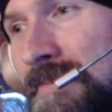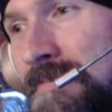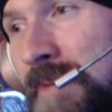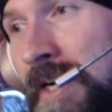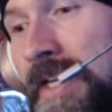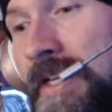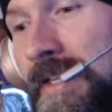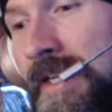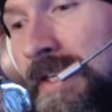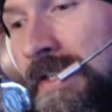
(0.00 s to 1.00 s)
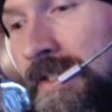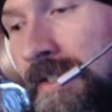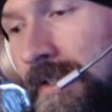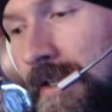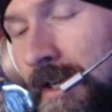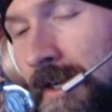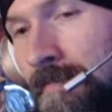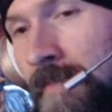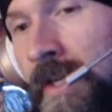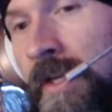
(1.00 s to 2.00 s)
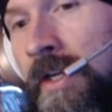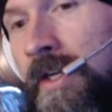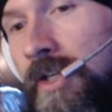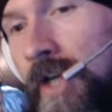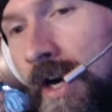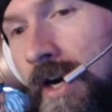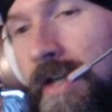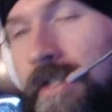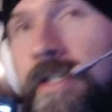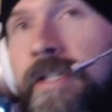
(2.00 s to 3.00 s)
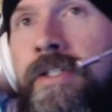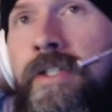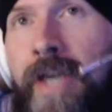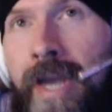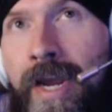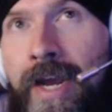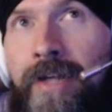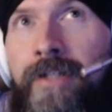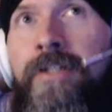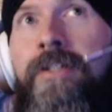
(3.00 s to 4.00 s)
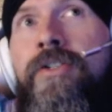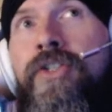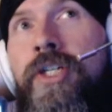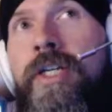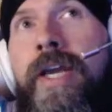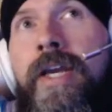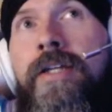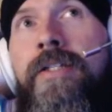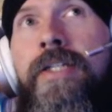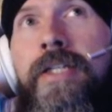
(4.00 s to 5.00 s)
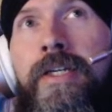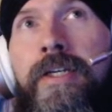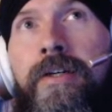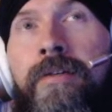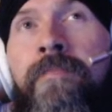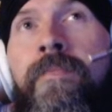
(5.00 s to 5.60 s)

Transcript: But it is, God is Gad, G-A-D,